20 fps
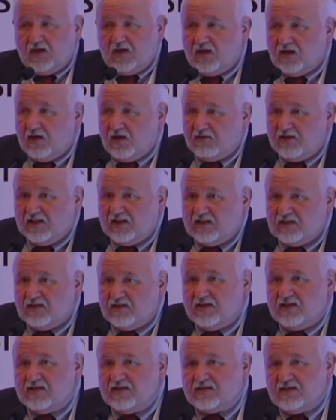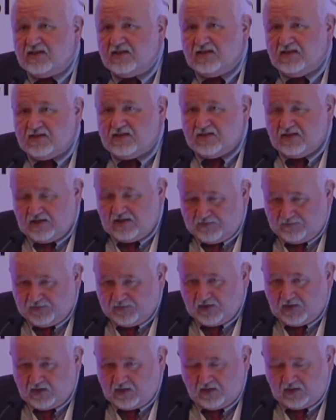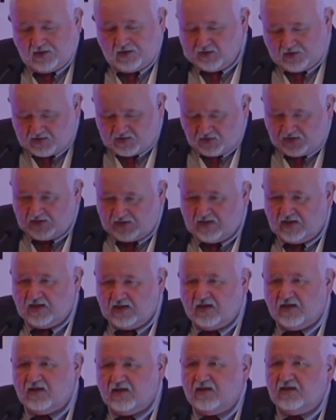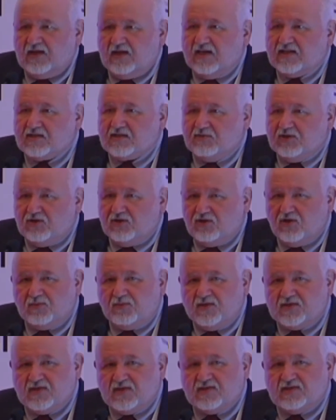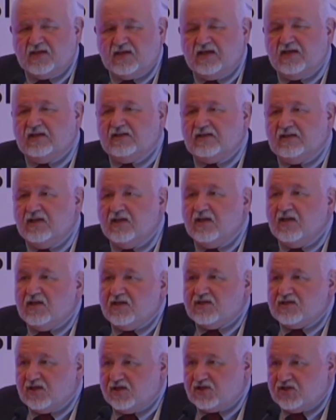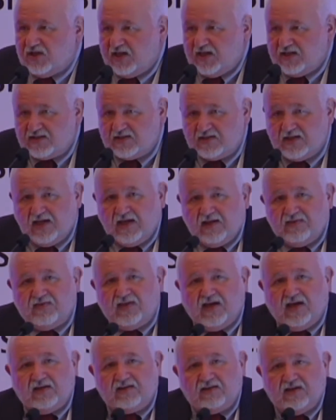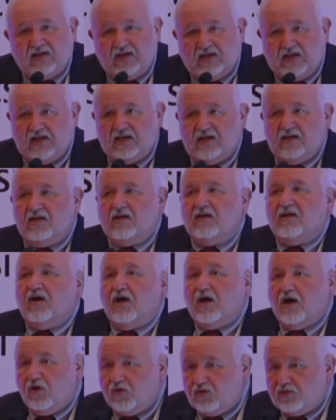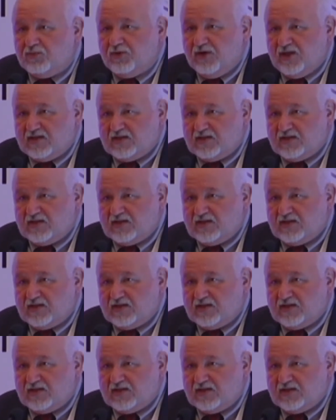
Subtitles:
Currently, the ECDC, the ICMID, the European Society, suggests that in outbreak